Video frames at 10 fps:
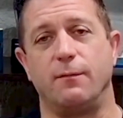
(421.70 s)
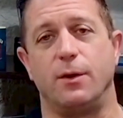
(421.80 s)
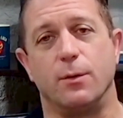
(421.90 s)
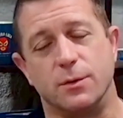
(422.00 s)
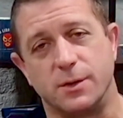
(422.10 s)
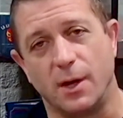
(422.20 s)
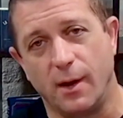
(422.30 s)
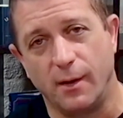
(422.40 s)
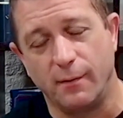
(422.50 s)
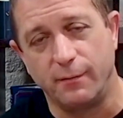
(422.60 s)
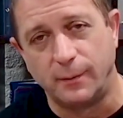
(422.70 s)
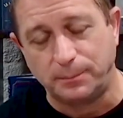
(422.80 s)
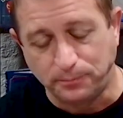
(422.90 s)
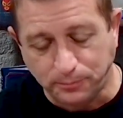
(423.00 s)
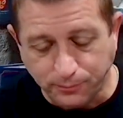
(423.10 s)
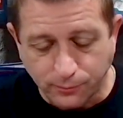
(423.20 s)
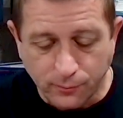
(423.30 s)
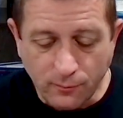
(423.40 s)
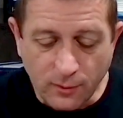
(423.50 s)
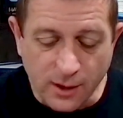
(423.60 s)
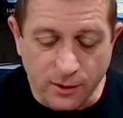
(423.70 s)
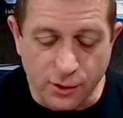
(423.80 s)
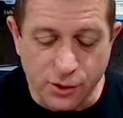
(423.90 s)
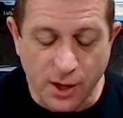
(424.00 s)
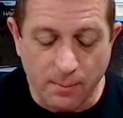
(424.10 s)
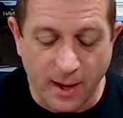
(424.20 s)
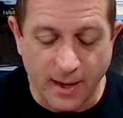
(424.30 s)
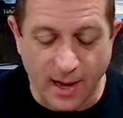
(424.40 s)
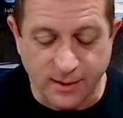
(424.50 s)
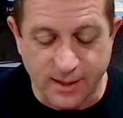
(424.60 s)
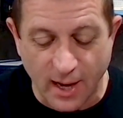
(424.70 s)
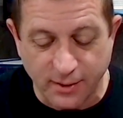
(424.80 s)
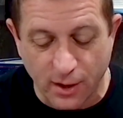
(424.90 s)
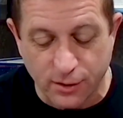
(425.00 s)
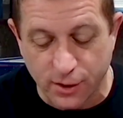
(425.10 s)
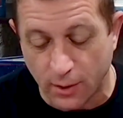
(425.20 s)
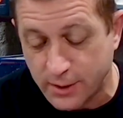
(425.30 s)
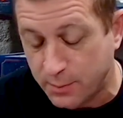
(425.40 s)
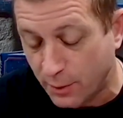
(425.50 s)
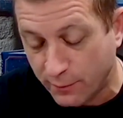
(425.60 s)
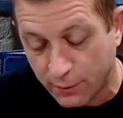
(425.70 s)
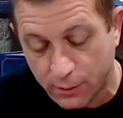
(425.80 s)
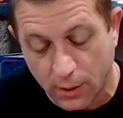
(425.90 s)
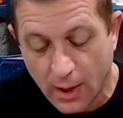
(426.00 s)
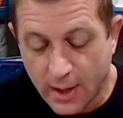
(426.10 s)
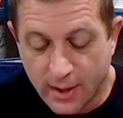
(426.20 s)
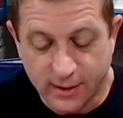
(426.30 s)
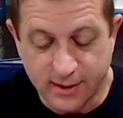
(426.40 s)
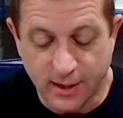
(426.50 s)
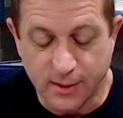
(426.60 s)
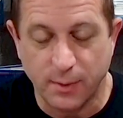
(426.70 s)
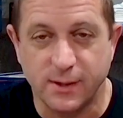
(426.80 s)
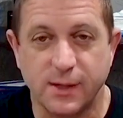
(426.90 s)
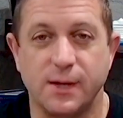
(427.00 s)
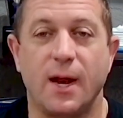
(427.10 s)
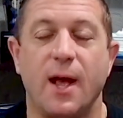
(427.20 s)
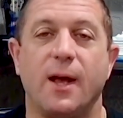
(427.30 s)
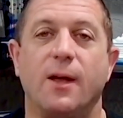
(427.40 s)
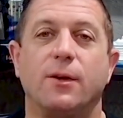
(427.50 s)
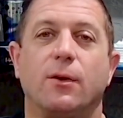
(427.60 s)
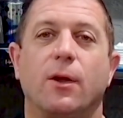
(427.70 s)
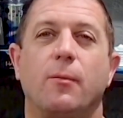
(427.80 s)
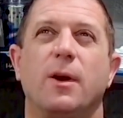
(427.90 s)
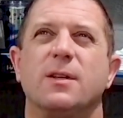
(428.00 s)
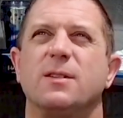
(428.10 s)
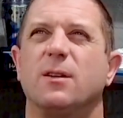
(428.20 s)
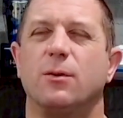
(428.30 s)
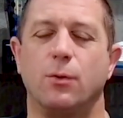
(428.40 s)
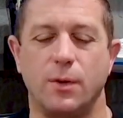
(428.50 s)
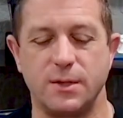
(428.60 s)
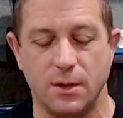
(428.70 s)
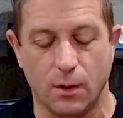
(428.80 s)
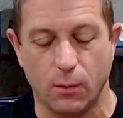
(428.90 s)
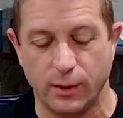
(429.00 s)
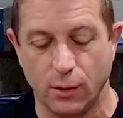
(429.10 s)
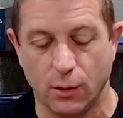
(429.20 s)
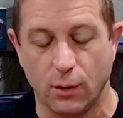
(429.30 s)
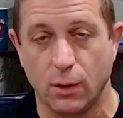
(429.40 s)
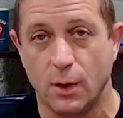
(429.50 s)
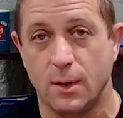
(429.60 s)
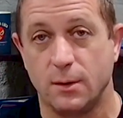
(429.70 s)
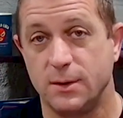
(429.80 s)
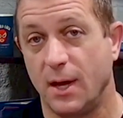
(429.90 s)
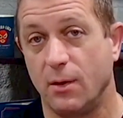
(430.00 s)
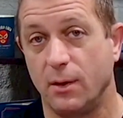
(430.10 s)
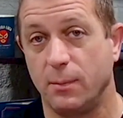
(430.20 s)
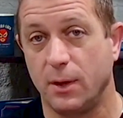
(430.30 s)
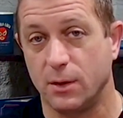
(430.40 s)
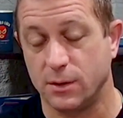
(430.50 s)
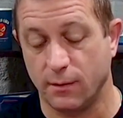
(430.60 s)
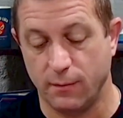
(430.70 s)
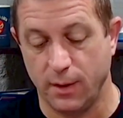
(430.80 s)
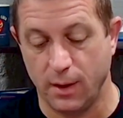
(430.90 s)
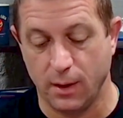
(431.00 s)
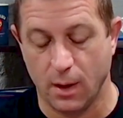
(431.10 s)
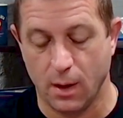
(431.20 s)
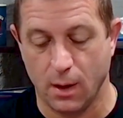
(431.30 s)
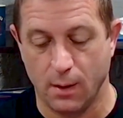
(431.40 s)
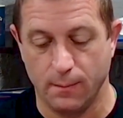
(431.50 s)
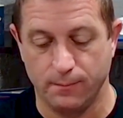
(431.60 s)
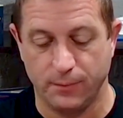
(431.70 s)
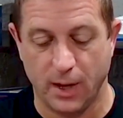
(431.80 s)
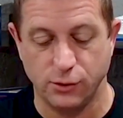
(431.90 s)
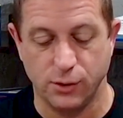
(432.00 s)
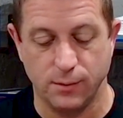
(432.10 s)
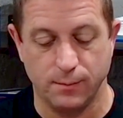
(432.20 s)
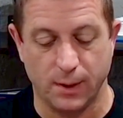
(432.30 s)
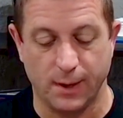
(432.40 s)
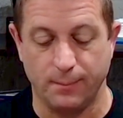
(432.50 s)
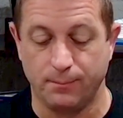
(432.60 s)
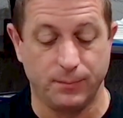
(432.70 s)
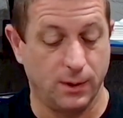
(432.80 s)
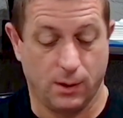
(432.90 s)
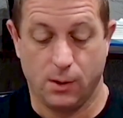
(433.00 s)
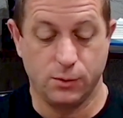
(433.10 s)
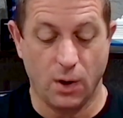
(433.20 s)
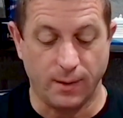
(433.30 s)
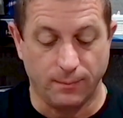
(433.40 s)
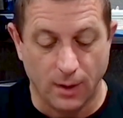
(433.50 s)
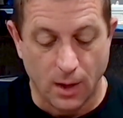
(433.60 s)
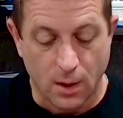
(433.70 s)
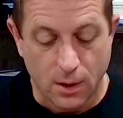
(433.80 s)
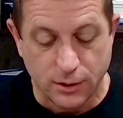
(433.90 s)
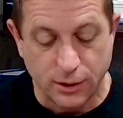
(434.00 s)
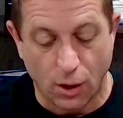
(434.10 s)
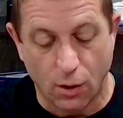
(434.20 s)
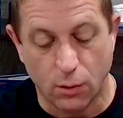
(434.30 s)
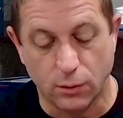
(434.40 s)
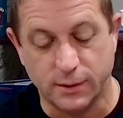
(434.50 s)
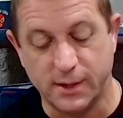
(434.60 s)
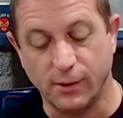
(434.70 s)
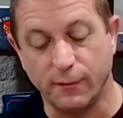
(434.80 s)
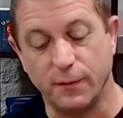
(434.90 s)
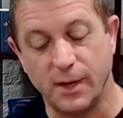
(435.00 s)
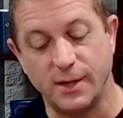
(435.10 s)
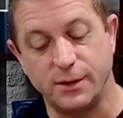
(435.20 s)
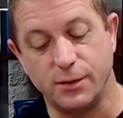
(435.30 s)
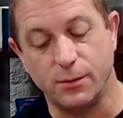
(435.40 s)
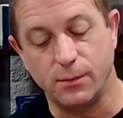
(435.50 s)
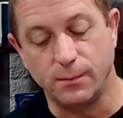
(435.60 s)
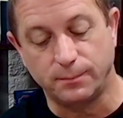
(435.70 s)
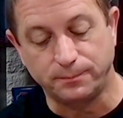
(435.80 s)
views of the ship and outside there. So it's beautiful. It's a nice place. I did hang out there a little bit. It's a little noisy there when you're sailing because of the engine, but it was great. So dinner for day 2,